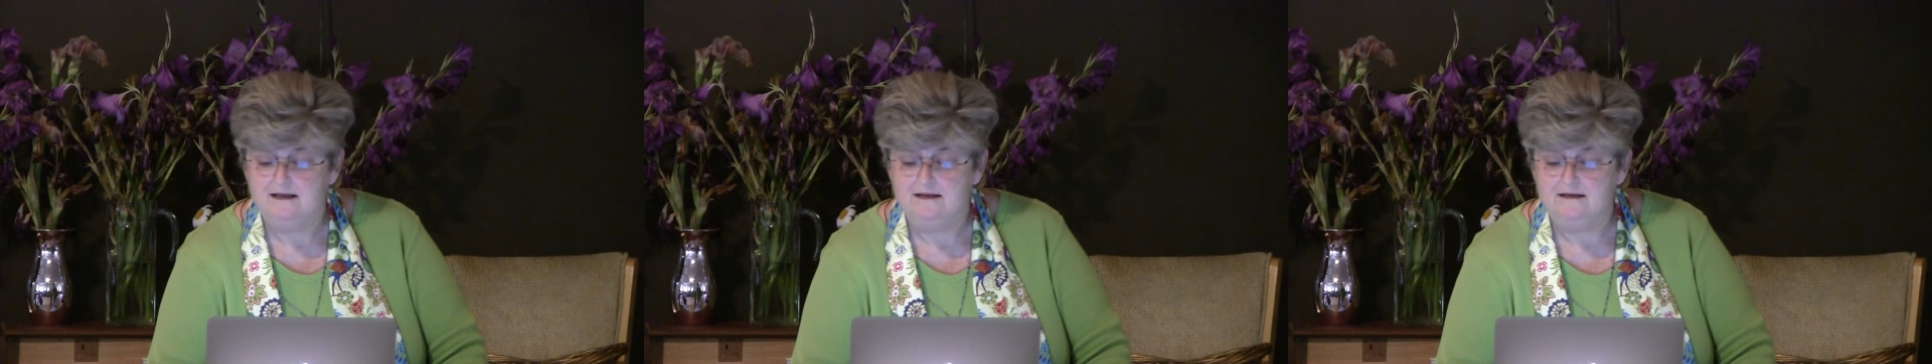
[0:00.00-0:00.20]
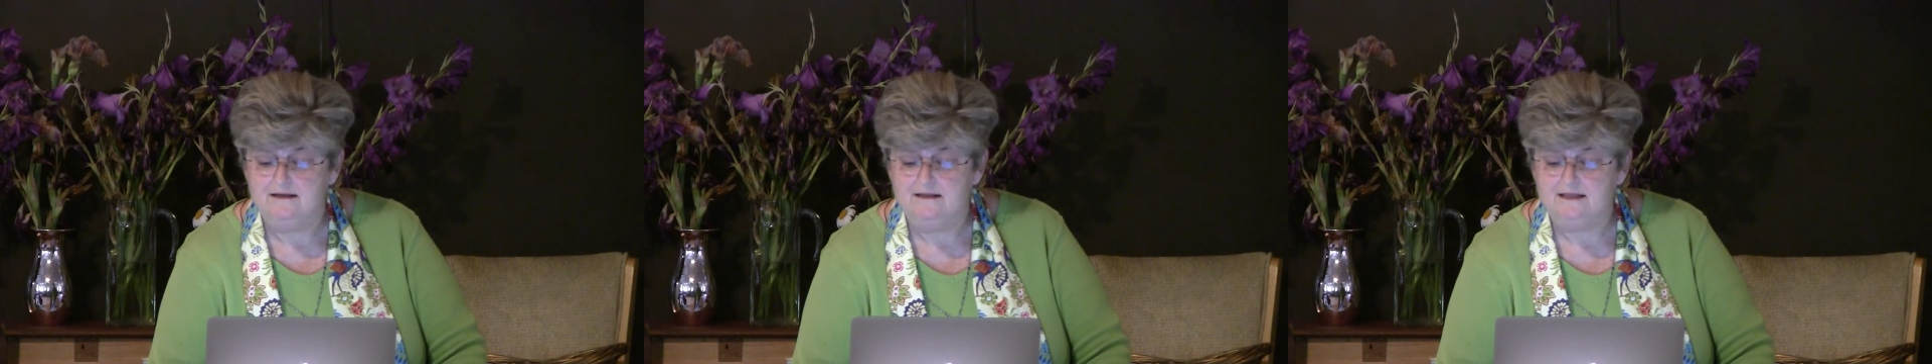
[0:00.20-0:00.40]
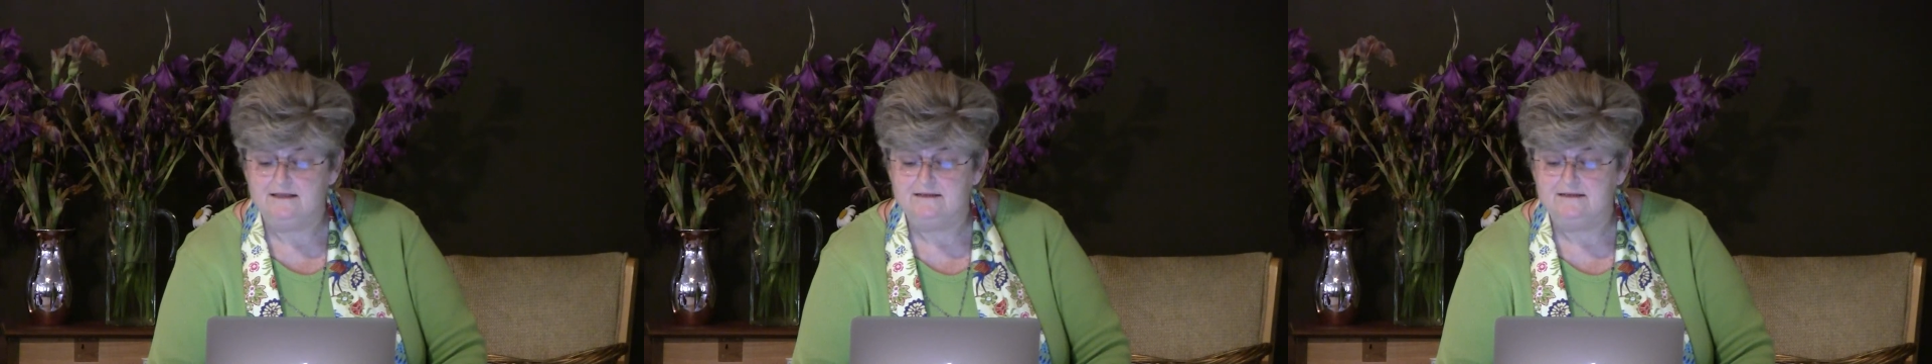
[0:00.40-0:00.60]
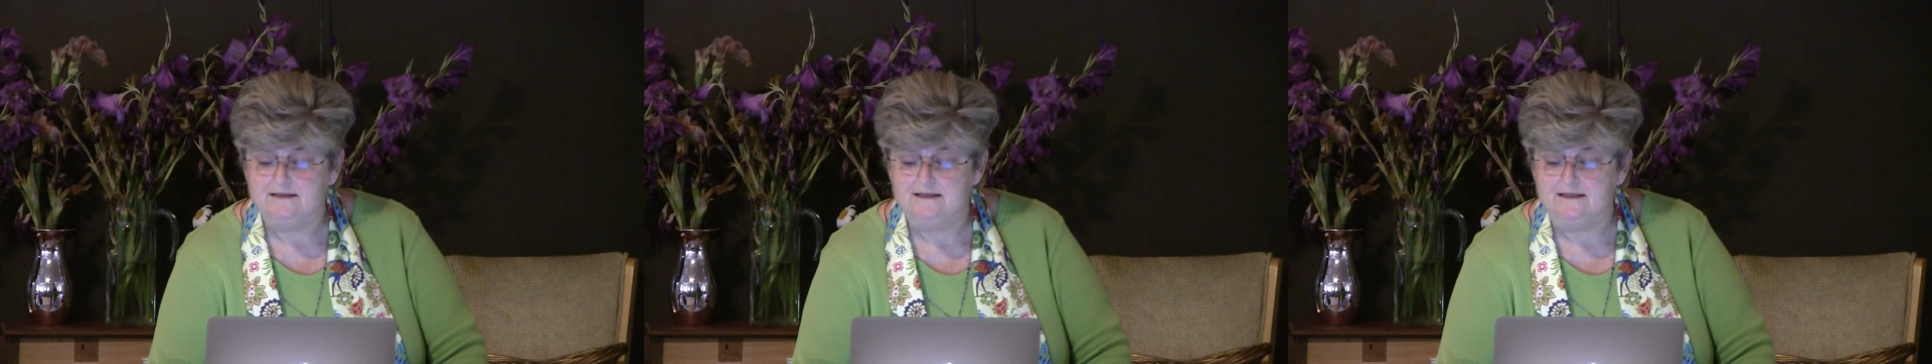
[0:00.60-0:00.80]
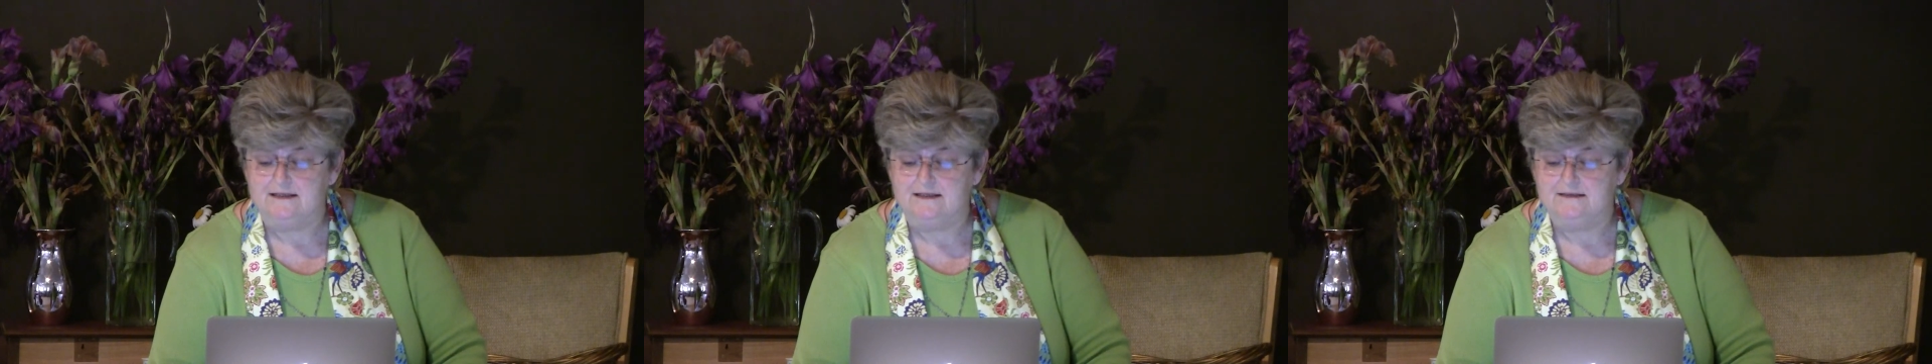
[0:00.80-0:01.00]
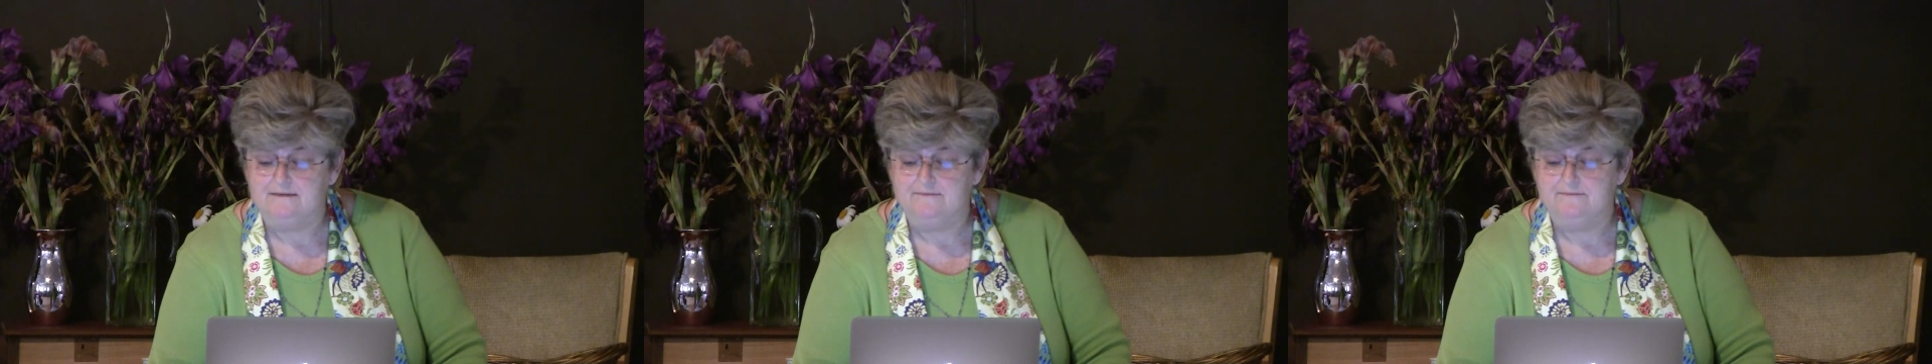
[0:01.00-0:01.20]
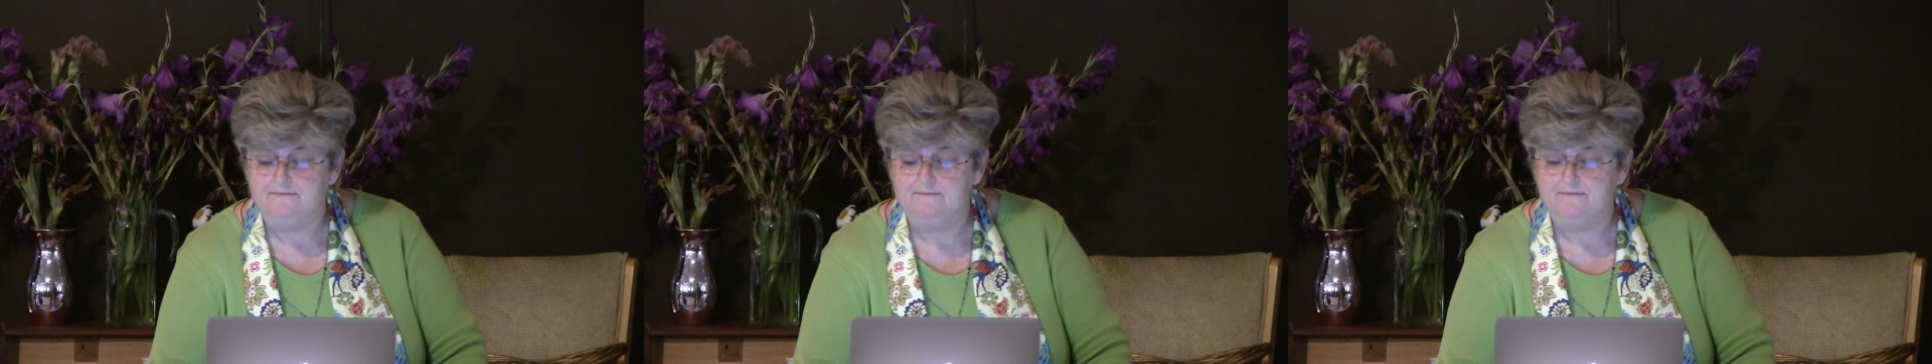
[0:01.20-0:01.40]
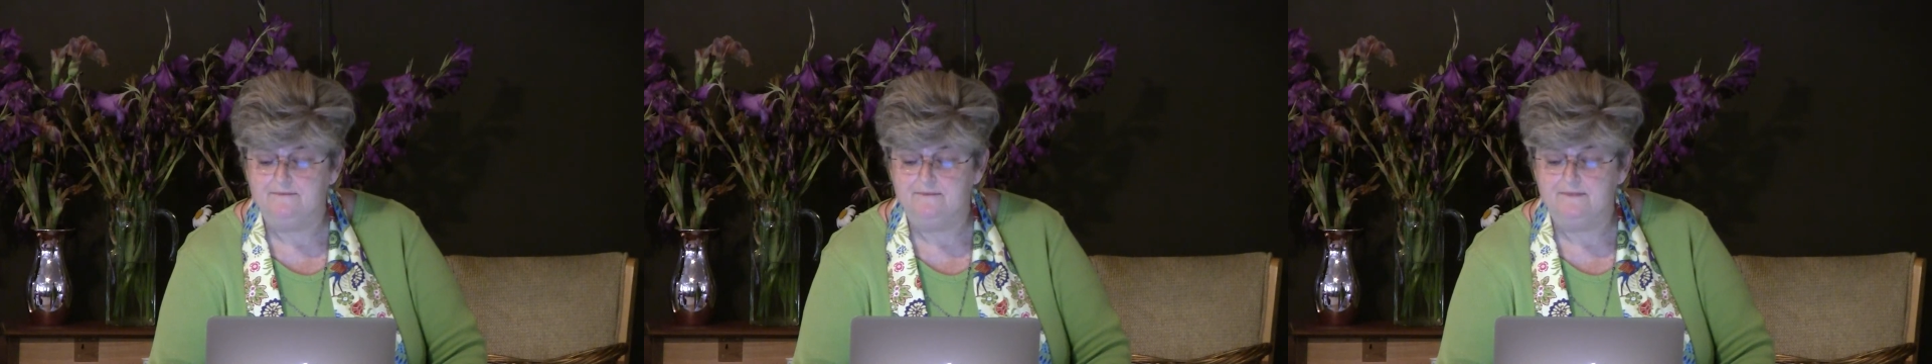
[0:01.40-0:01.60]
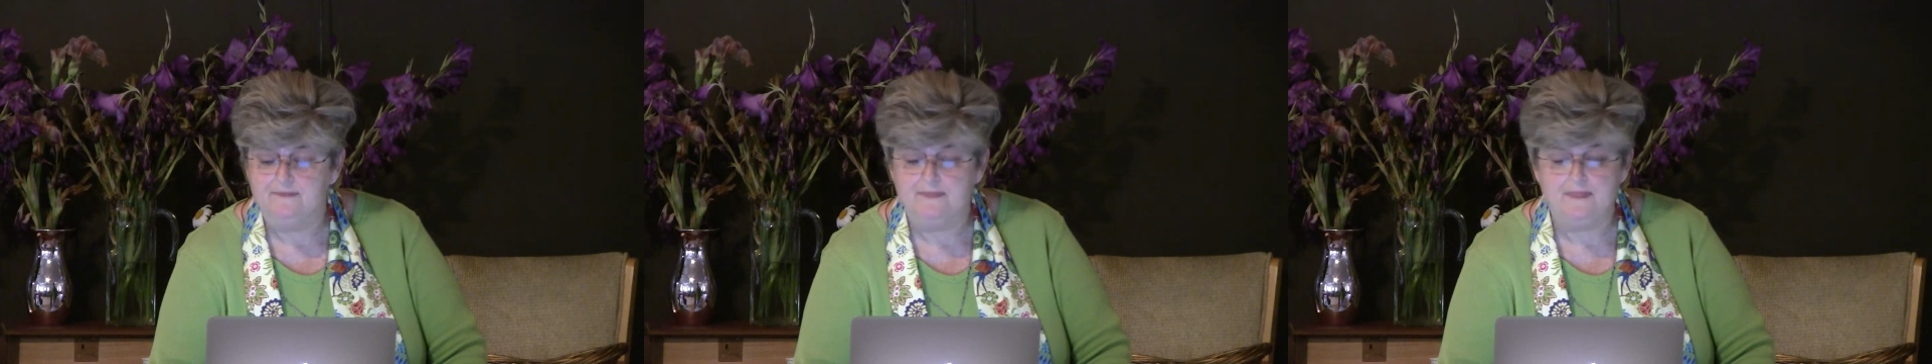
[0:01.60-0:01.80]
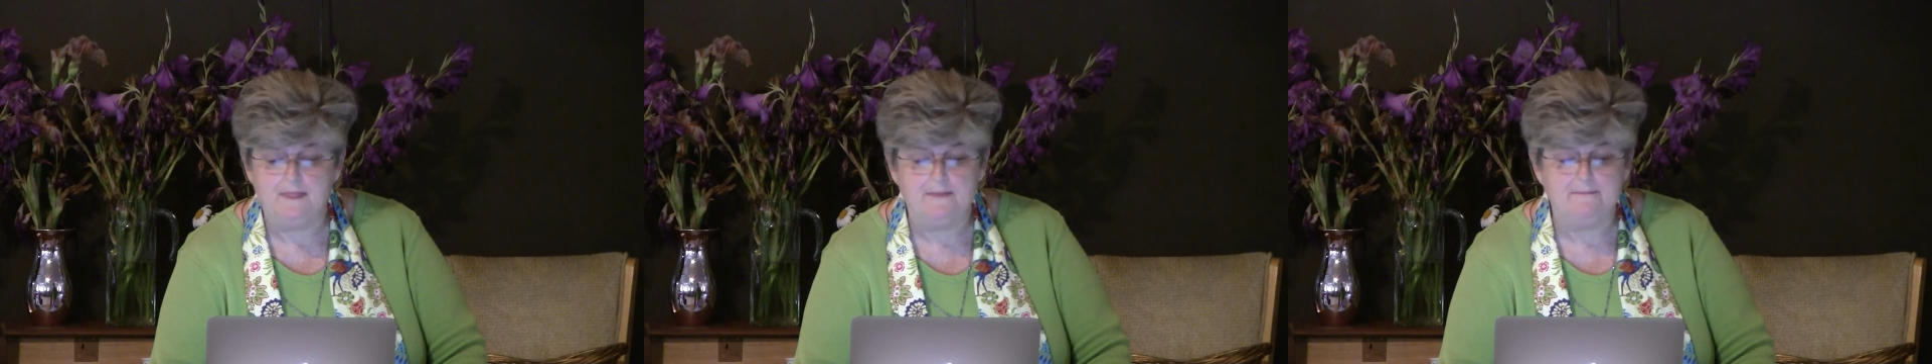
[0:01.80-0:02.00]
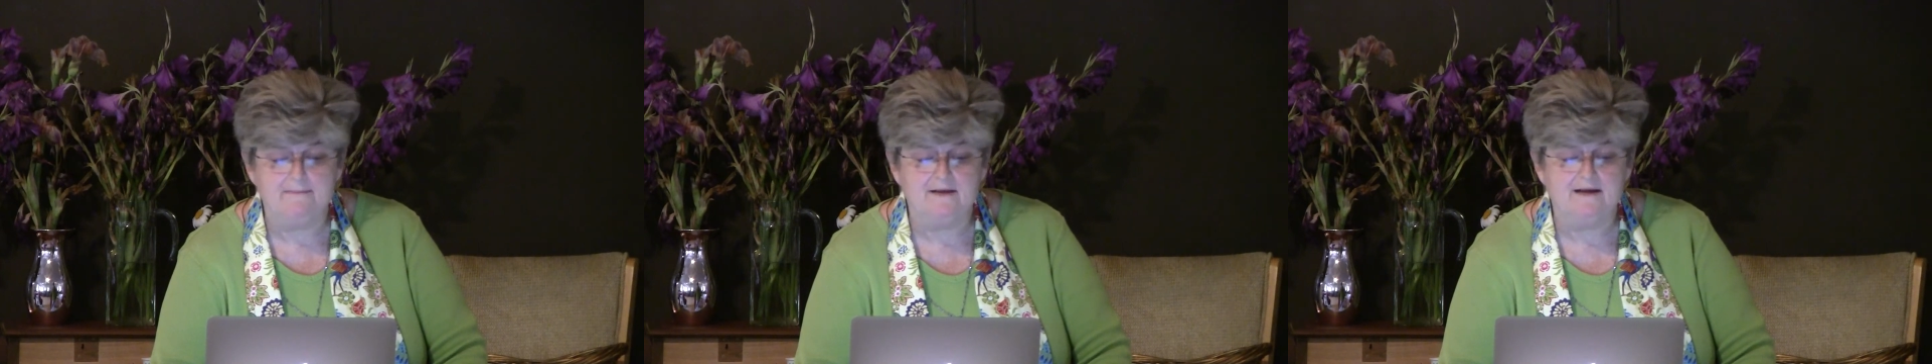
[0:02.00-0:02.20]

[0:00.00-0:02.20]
that's not it.